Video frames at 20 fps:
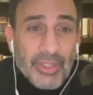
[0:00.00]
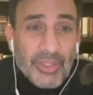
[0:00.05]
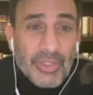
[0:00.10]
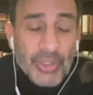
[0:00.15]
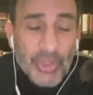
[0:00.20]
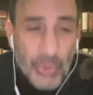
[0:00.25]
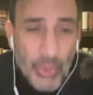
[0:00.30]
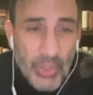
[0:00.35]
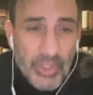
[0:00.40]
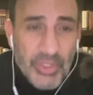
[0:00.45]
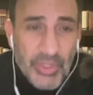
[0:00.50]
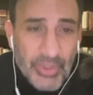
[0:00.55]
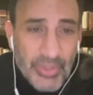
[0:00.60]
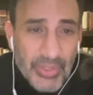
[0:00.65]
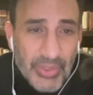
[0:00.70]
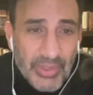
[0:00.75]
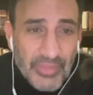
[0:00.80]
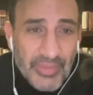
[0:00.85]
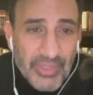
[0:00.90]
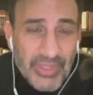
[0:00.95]
the torture
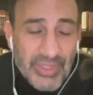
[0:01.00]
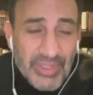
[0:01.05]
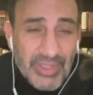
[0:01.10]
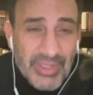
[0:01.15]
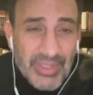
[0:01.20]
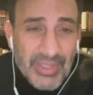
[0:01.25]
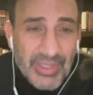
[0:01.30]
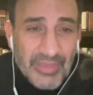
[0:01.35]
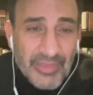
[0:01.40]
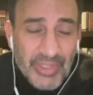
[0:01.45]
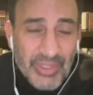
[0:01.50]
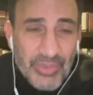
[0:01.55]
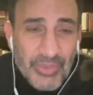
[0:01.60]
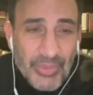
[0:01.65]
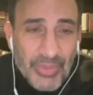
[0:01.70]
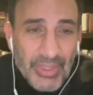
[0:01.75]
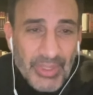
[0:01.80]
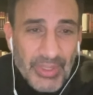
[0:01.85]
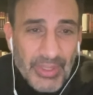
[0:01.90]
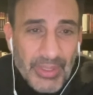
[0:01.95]
services of
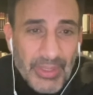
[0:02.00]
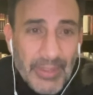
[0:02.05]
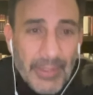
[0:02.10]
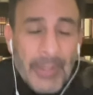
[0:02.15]
Israel.